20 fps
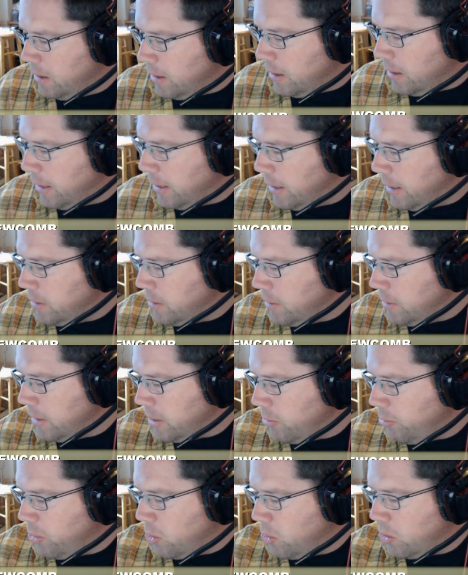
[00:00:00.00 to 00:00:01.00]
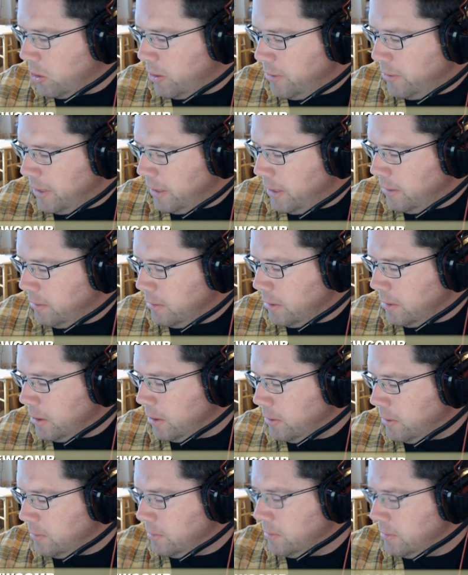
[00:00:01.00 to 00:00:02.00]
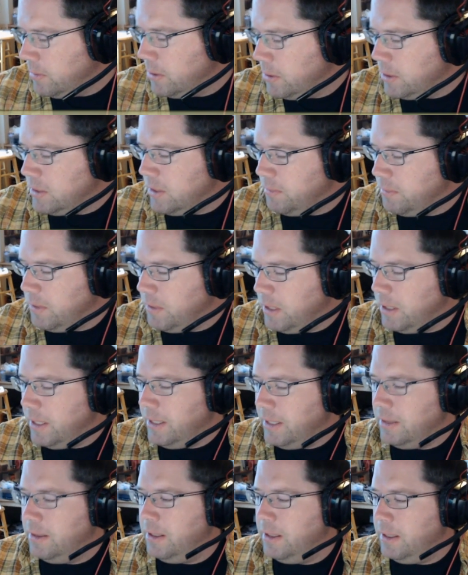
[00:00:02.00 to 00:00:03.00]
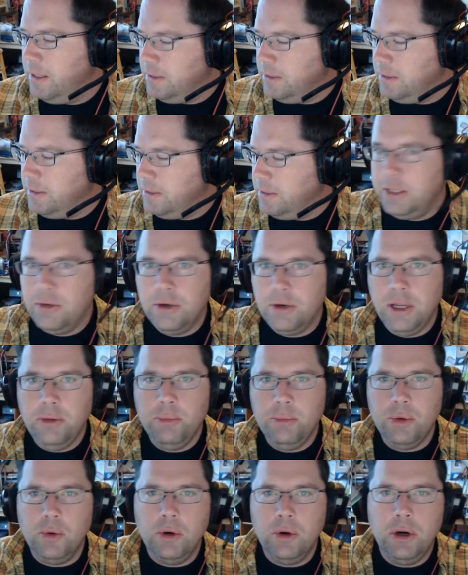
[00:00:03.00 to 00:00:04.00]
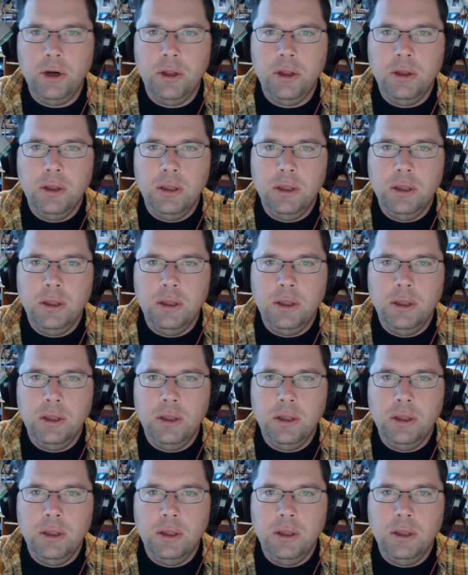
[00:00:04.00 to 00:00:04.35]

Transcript: uh, you get a board that, you know, looks something like this. You get a green board